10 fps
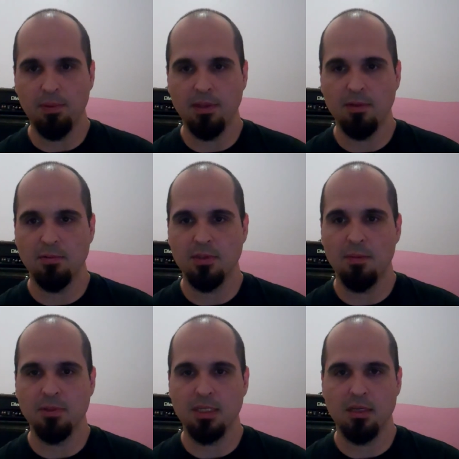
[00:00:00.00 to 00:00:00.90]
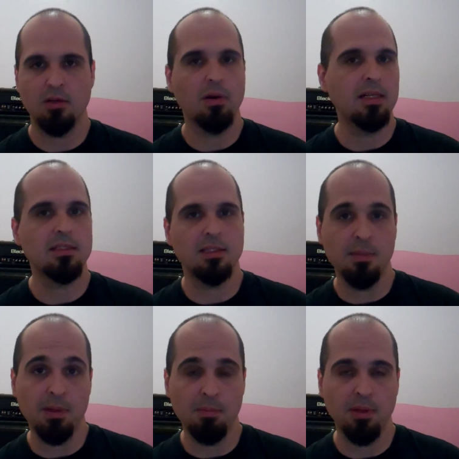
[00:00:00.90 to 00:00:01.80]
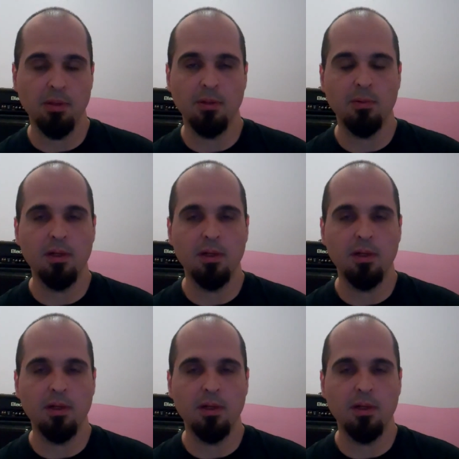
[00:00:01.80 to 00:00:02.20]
It was almost like a great sleeping pill in